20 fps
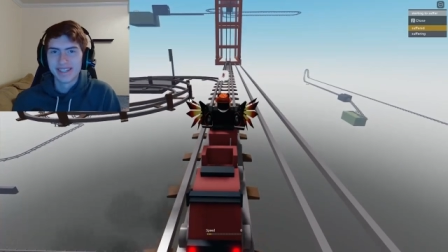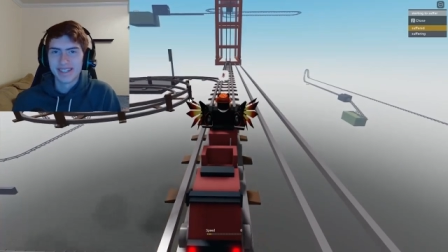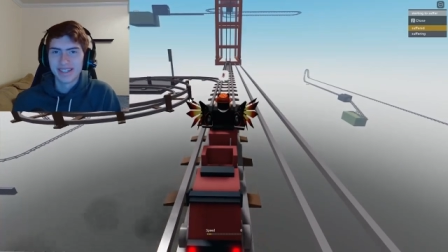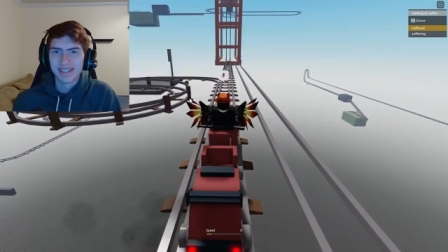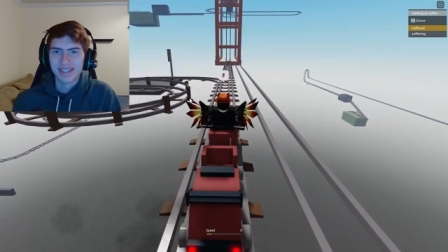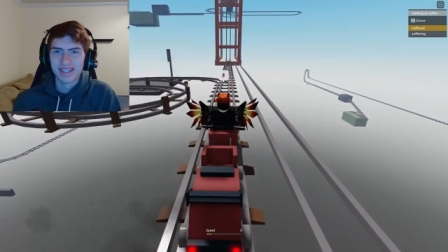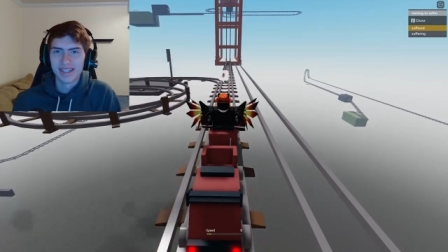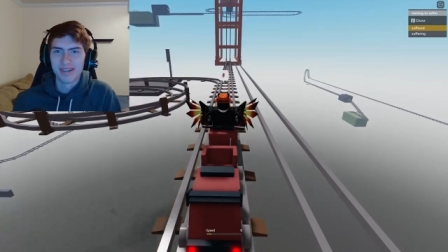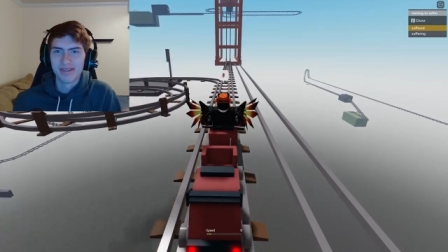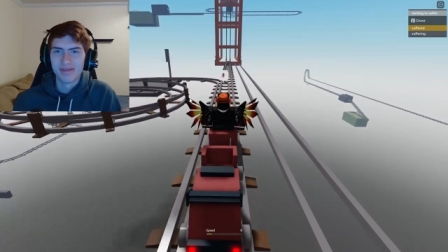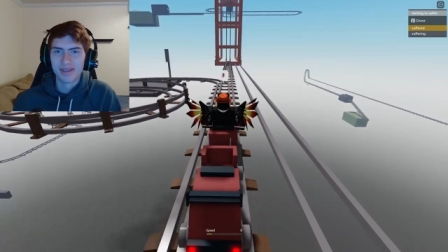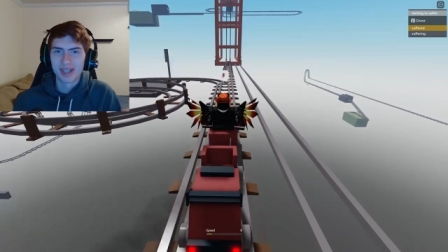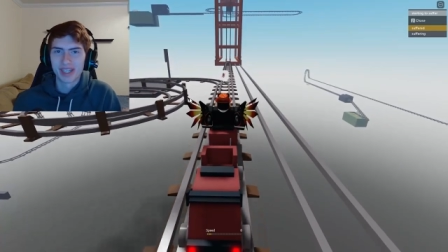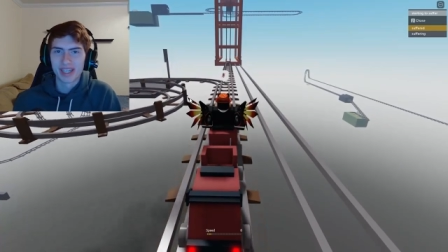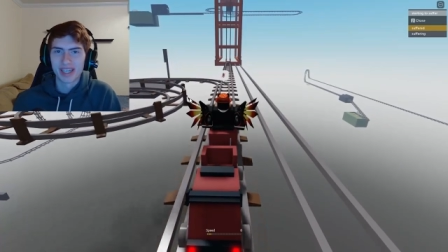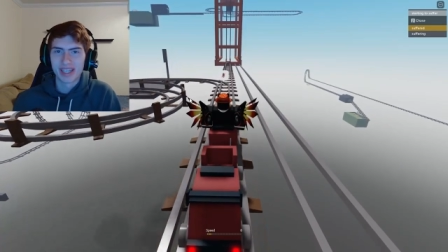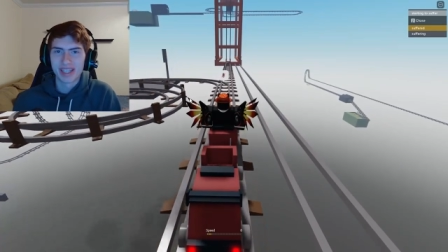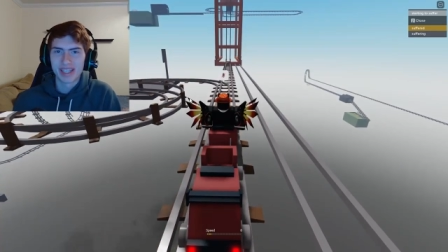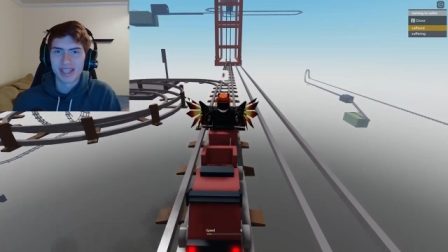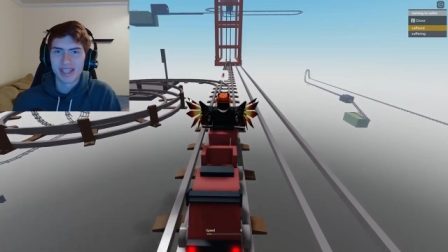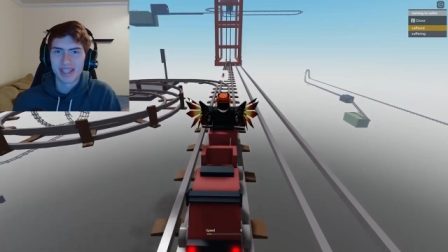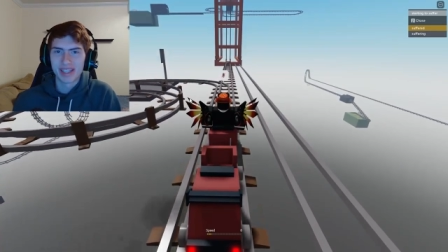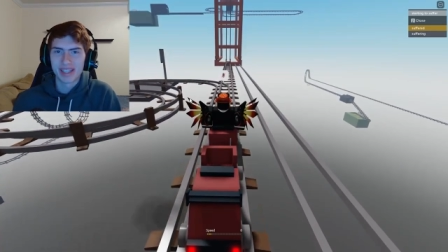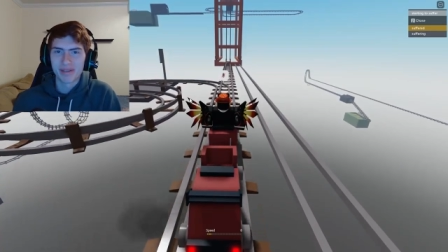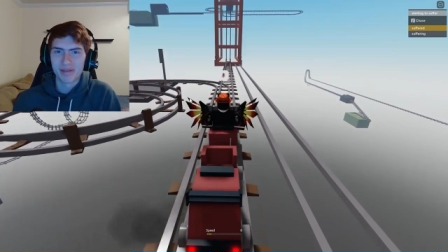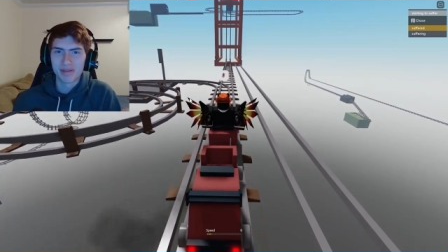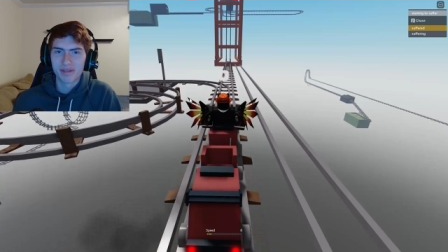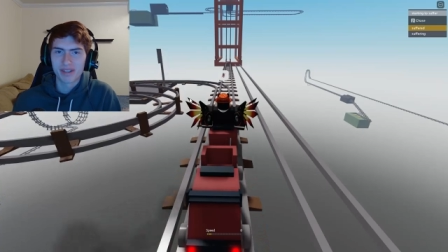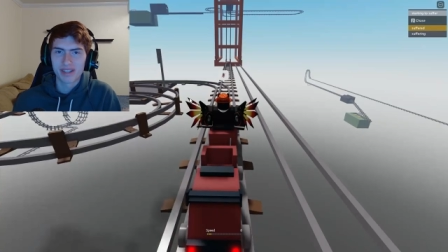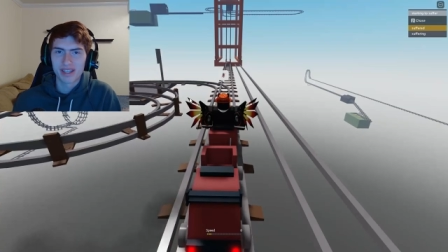Um, okay, then,
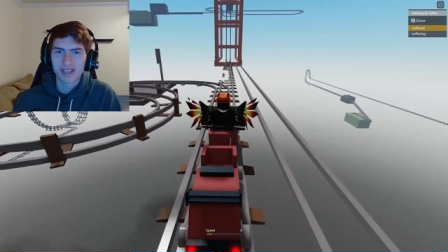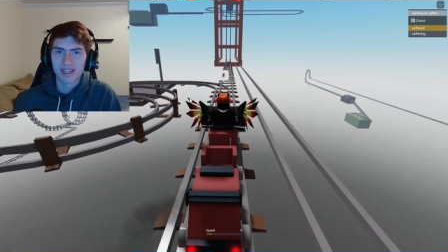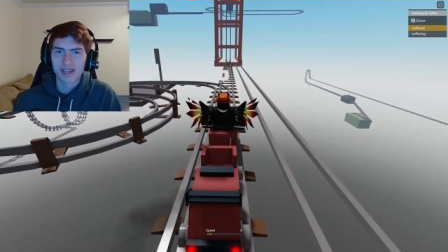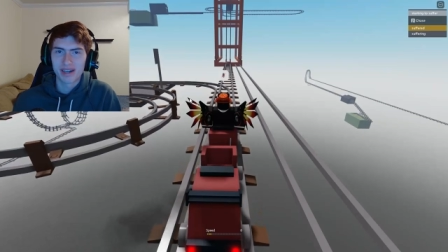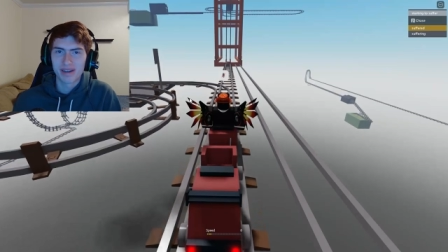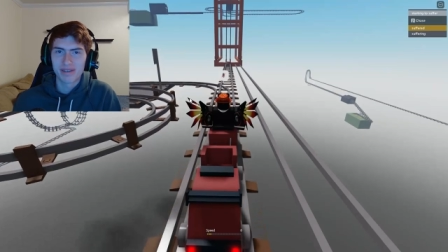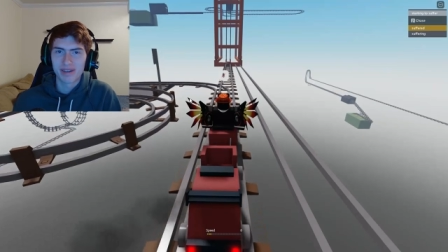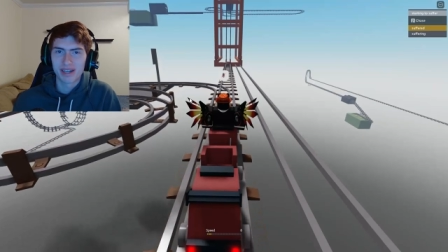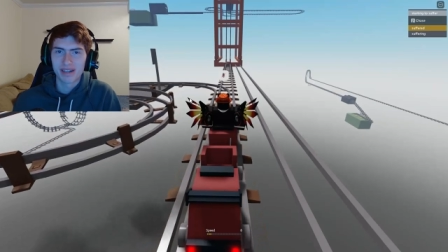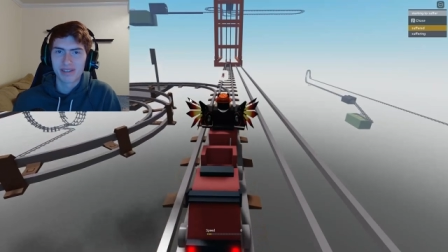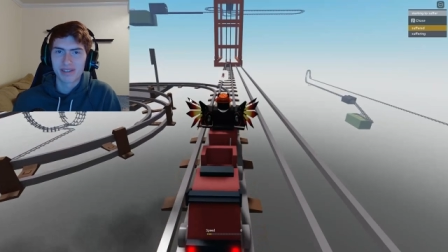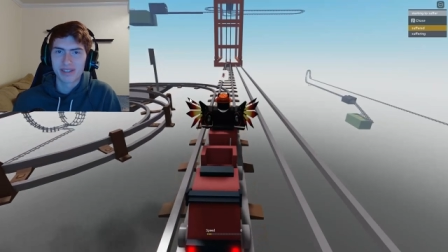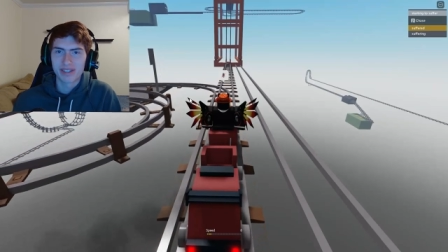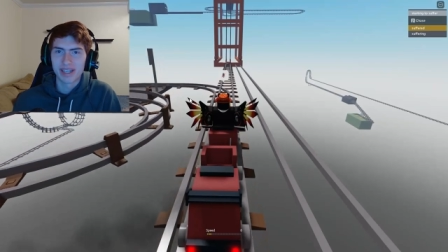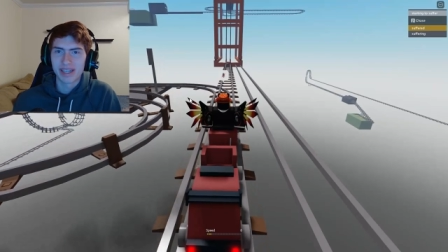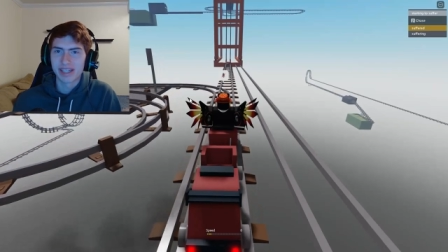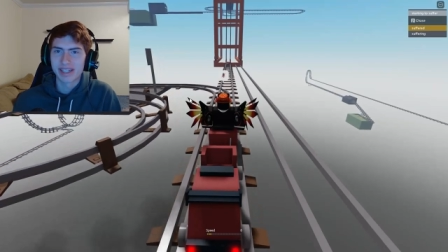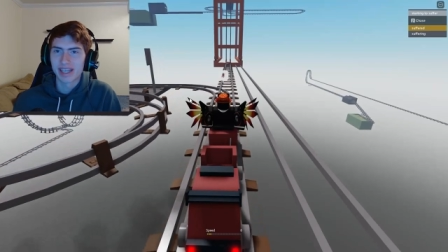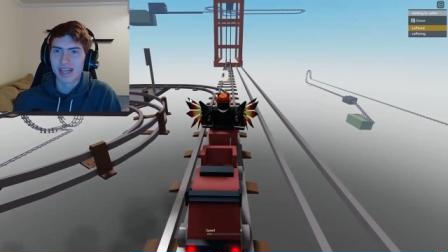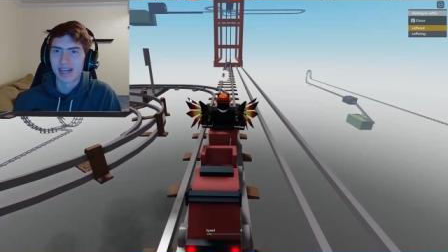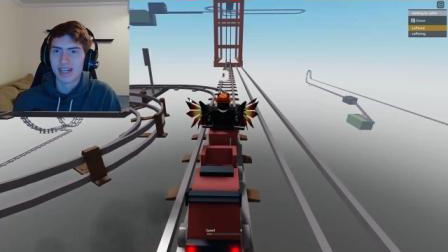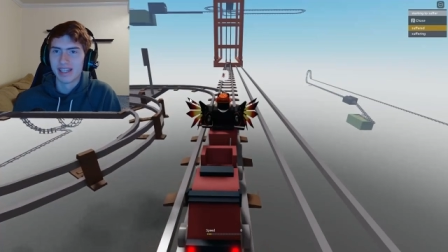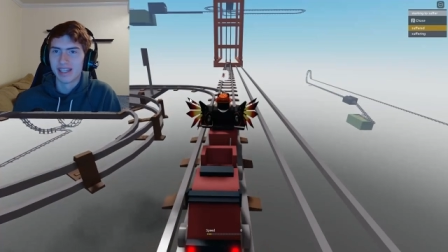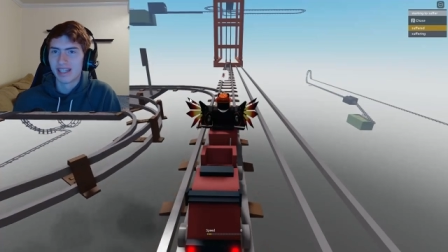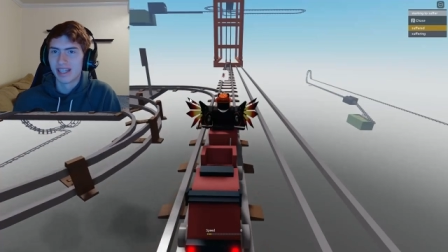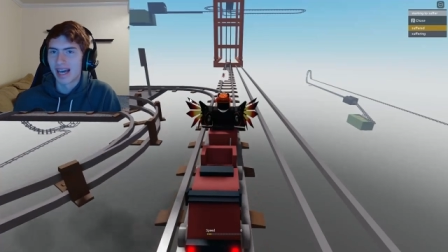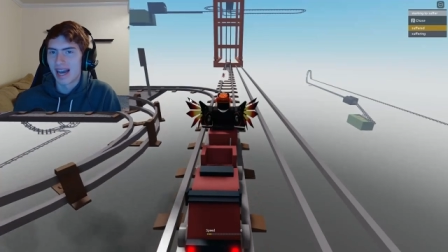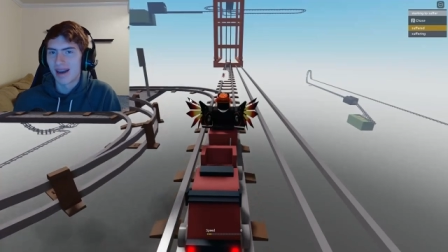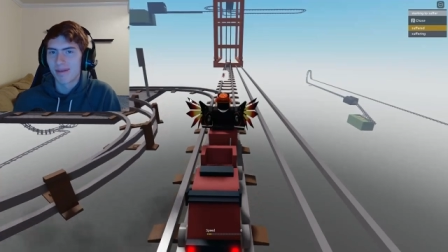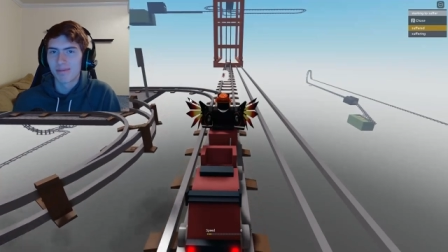uh, the, I'm gonna have to take that
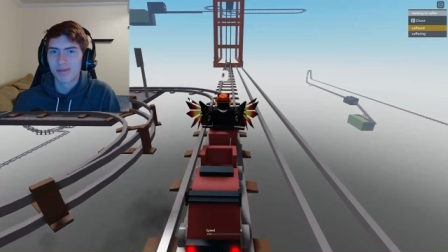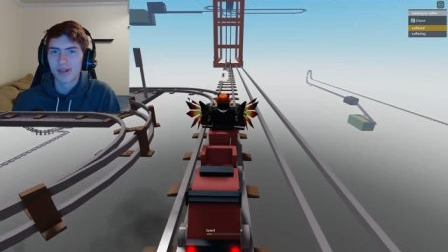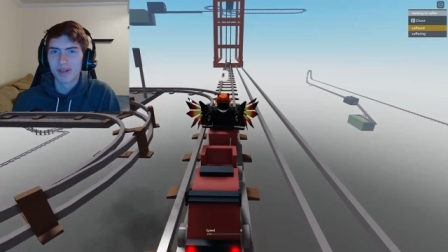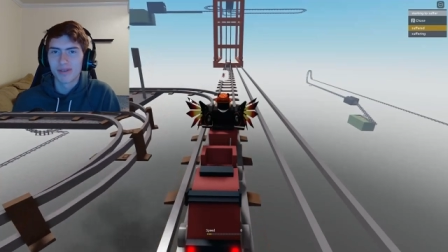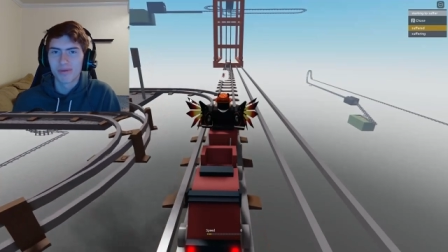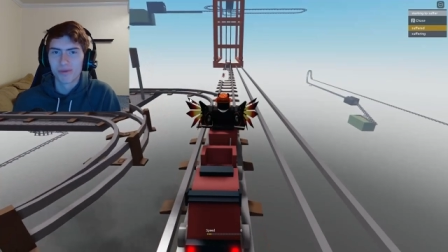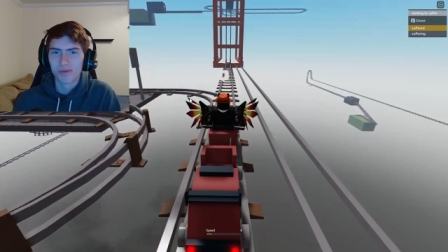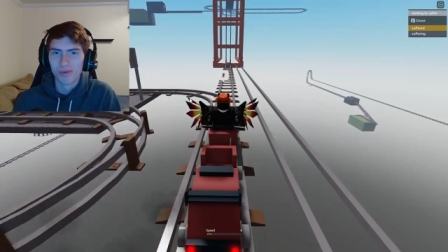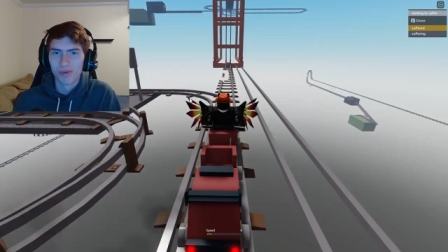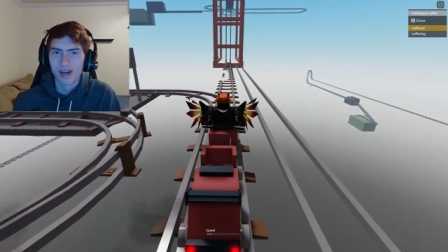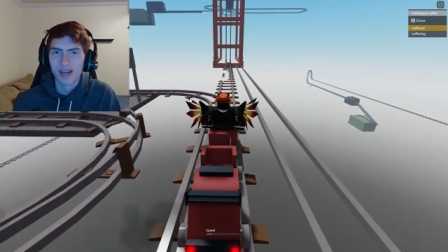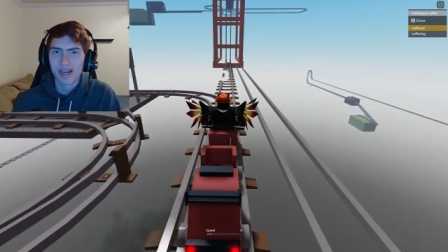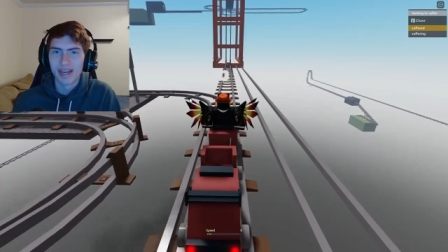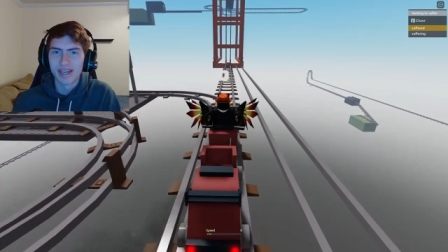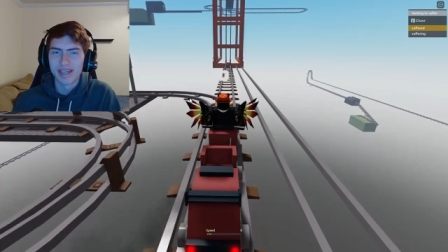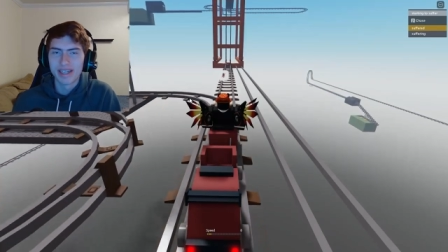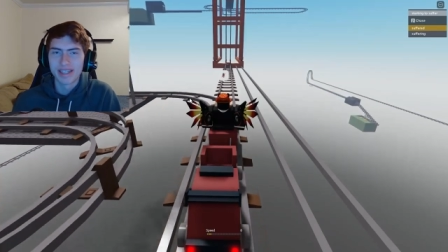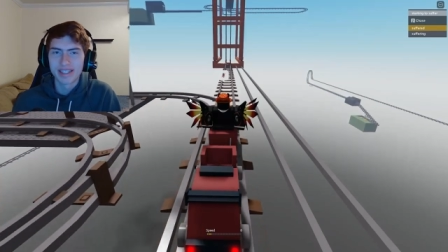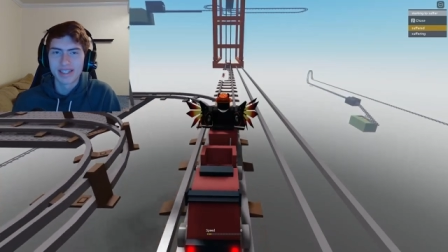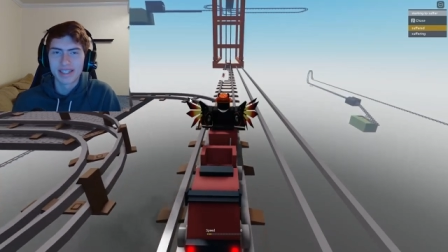elaborate way